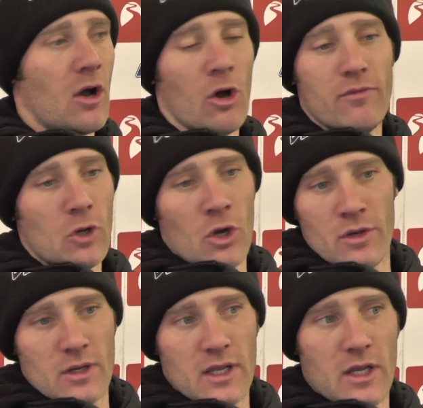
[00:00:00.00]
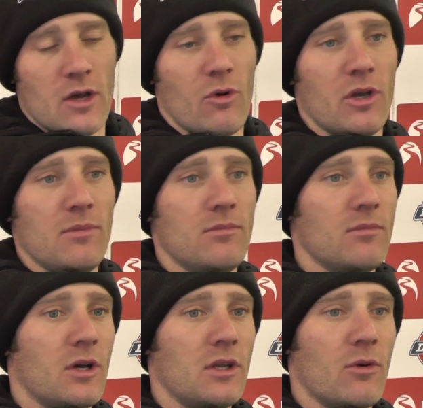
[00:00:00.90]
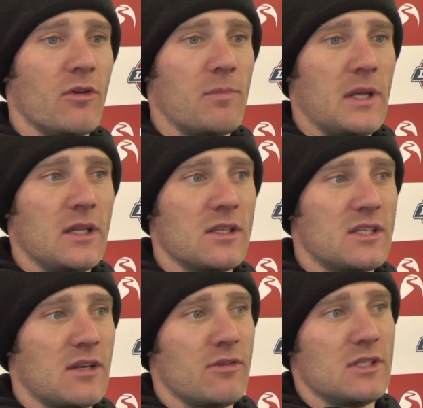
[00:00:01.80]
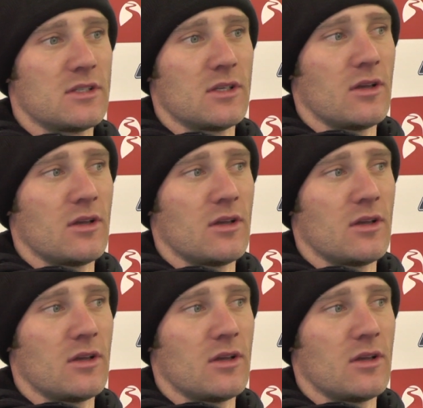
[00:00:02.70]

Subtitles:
I've learned, I know I've been in the series